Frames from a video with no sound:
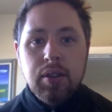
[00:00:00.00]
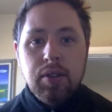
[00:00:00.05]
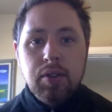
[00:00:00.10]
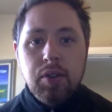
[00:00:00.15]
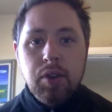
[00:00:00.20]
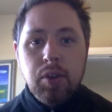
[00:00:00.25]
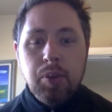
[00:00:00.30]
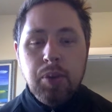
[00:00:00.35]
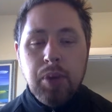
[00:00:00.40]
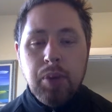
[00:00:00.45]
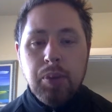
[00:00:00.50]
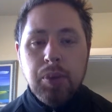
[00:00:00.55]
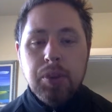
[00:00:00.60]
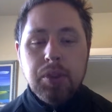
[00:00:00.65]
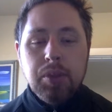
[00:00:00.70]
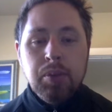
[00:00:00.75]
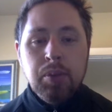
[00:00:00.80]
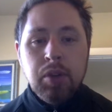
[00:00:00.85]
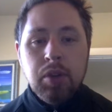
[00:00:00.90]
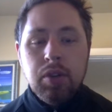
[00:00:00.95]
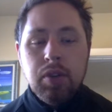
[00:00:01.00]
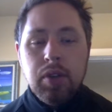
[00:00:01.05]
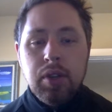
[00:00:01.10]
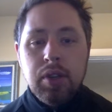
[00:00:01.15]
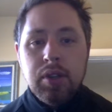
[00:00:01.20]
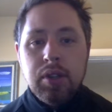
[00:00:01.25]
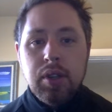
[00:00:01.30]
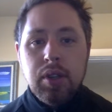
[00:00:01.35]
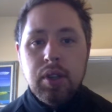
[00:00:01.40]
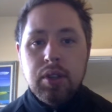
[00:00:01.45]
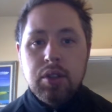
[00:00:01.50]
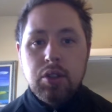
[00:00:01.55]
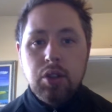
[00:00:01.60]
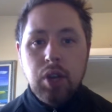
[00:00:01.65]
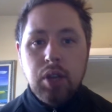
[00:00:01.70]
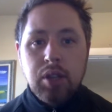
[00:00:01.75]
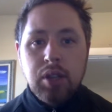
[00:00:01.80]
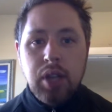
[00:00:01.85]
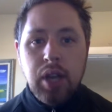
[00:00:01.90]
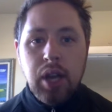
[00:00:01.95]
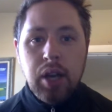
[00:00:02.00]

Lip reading: for people to move into drugs and